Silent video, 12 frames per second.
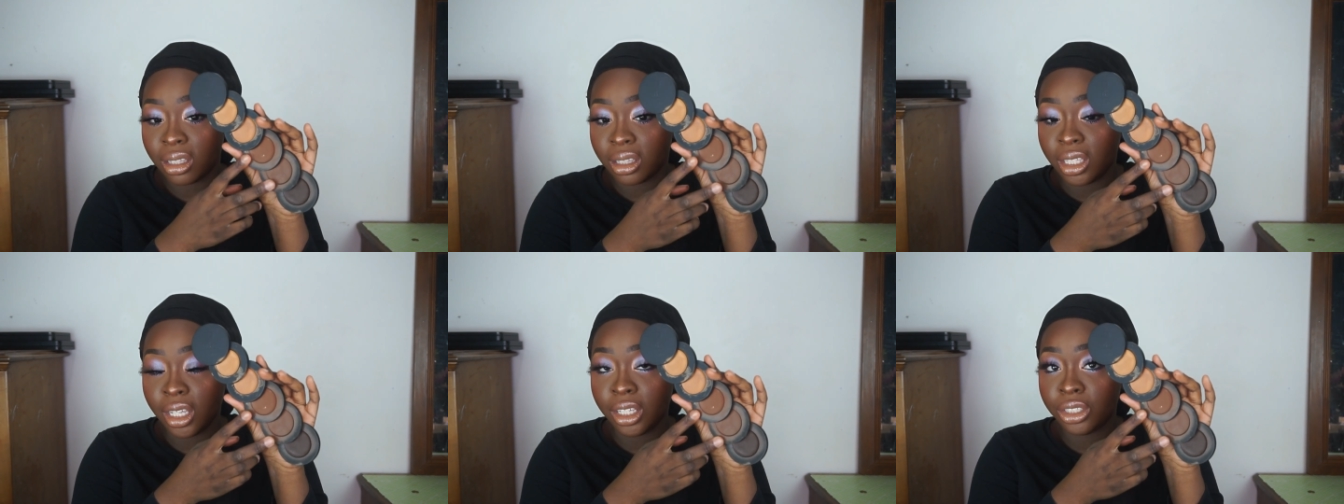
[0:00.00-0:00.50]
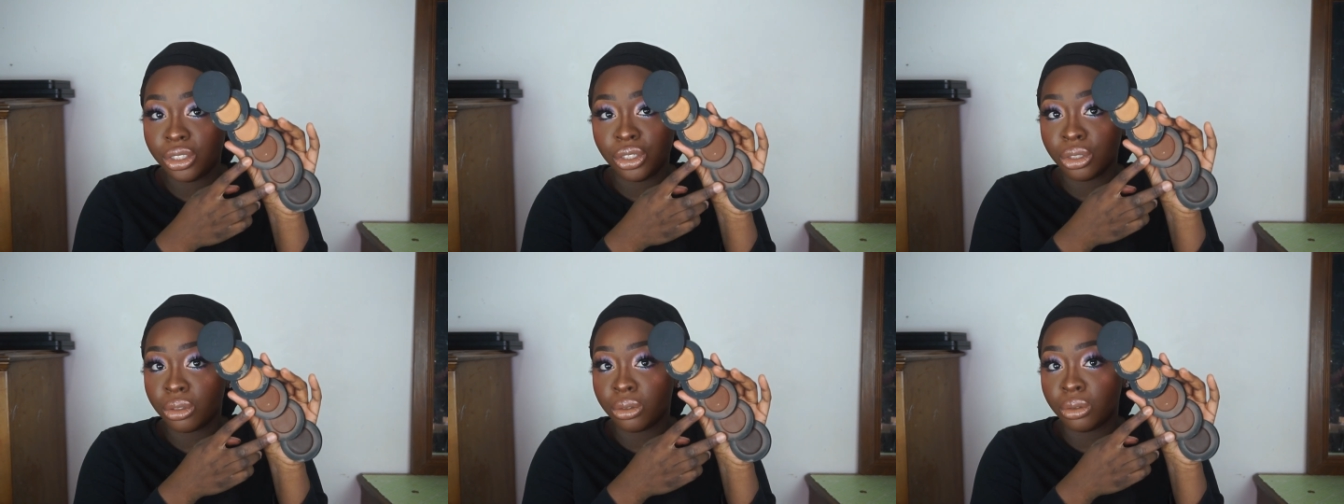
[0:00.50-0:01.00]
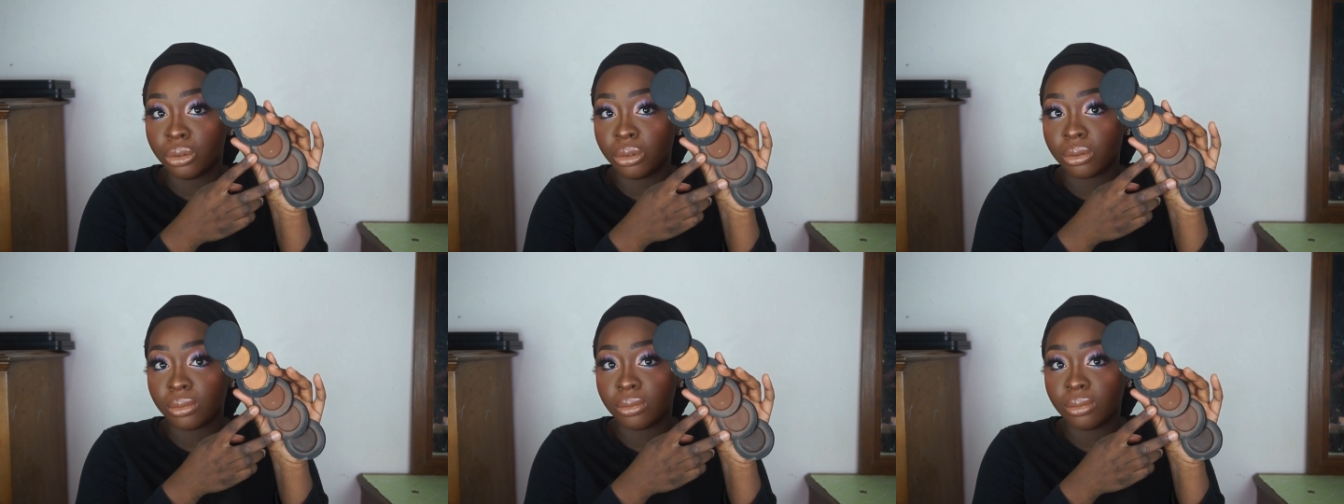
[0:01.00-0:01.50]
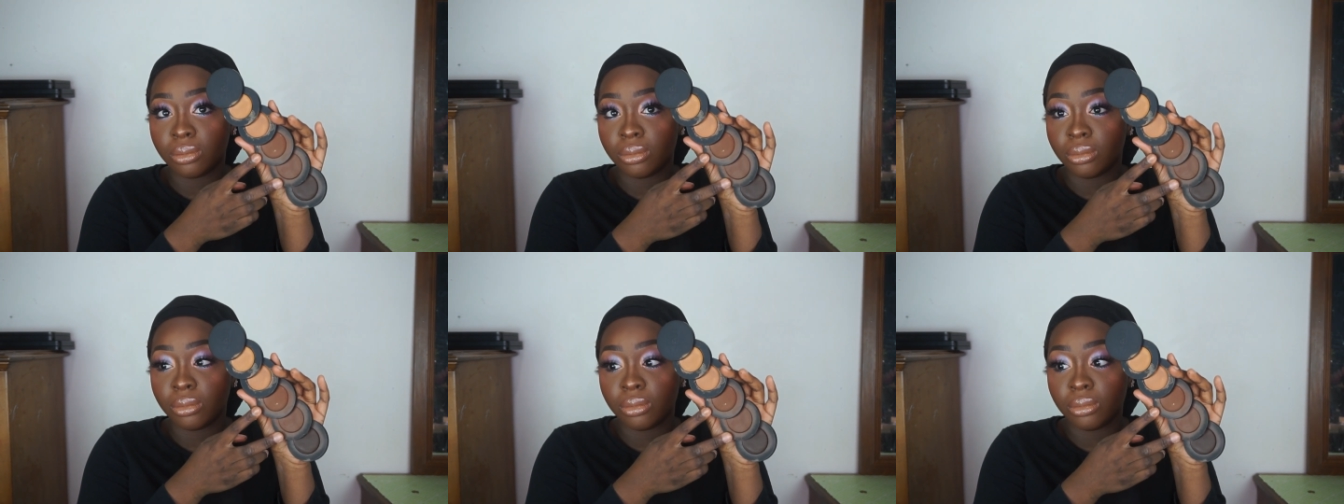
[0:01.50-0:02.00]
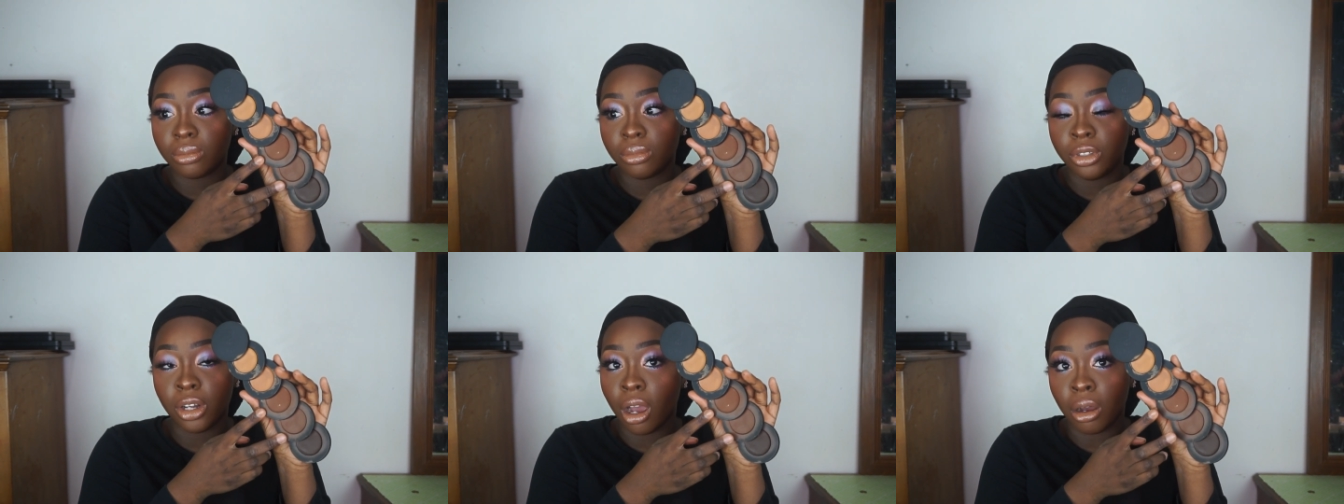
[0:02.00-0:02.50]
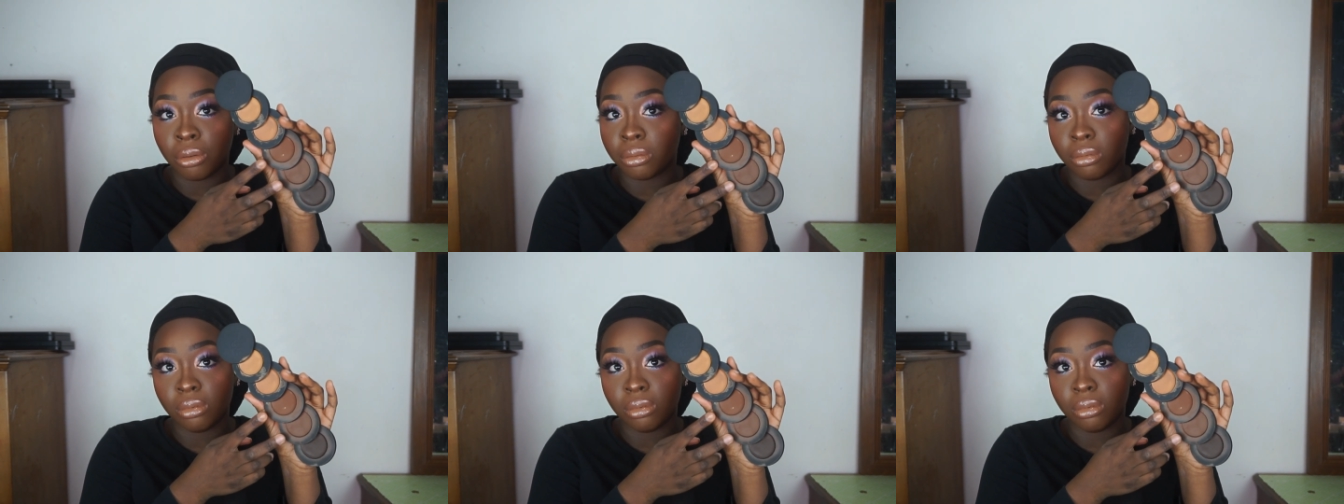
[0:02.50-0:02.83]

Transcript: these two, no